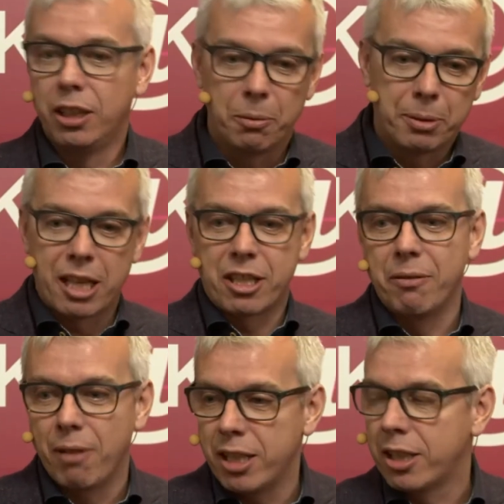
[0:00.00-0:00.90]

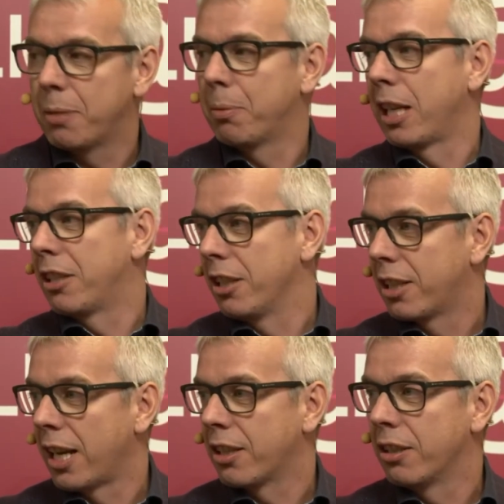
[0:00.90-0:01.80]
potentially racist, potentially
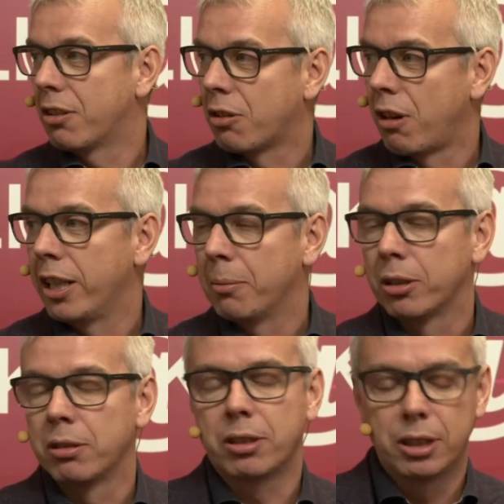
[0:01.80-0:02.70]
sexist training
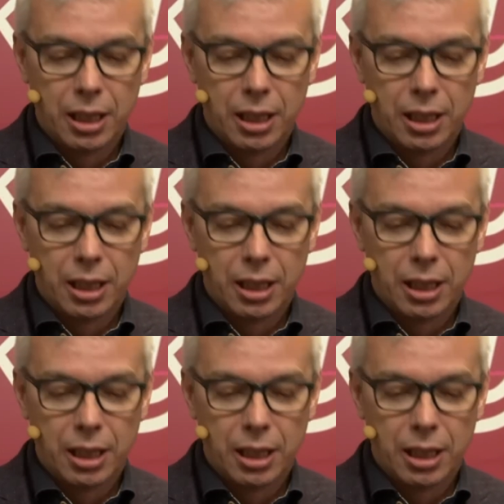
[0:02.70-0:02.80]
models.